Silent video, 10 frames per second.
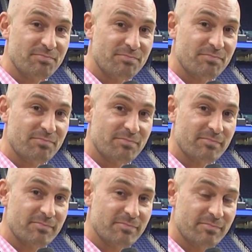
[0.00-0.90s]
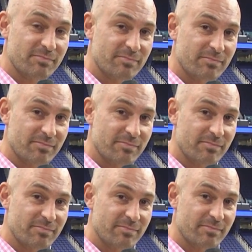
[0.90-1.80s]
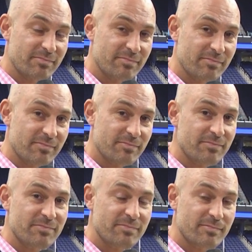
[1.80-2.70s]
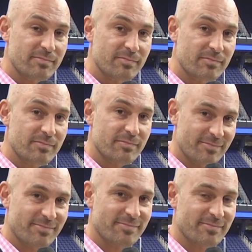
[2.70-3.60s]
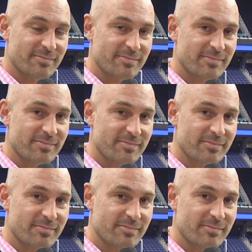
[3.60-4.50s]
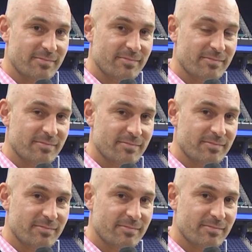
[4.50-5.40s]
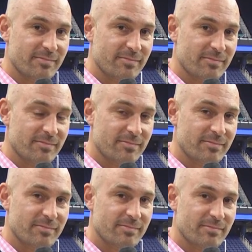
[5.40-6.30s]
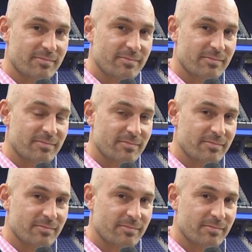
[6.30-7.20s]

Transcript: No words are spoken by the person on screen.